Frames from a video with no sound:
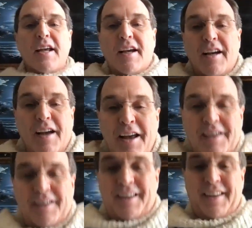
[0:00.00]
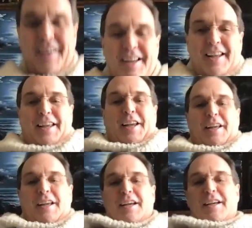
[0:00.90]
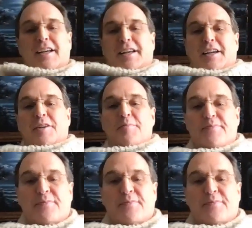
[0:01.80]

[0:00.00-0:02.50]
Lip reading: Uh, um,